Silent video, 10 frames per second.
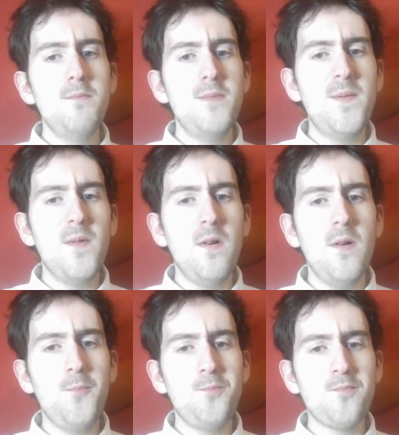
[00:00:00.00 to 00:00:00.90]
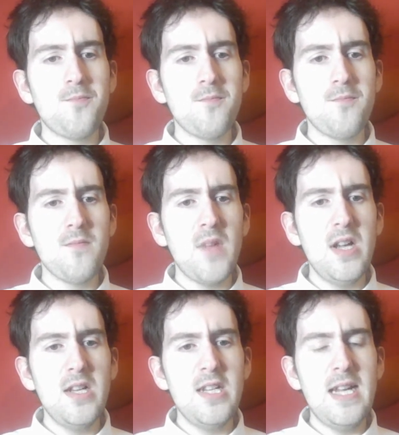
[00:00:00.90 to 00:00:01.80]
before
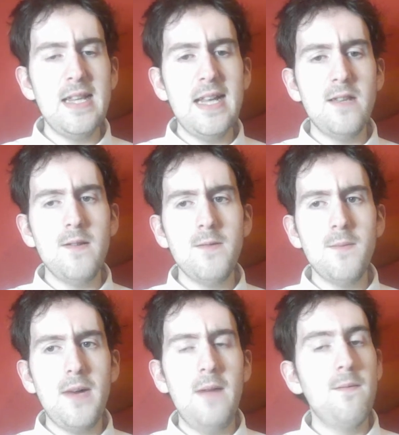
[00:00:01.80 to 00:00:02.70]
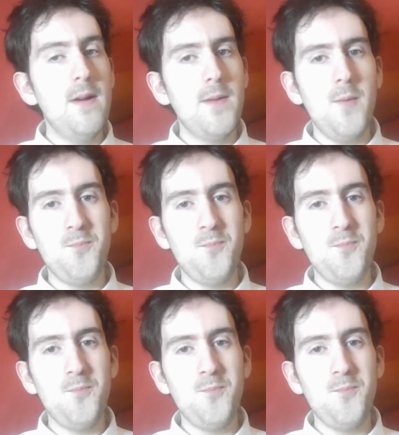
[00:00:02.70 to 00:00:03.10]
she says to him goodbye forever.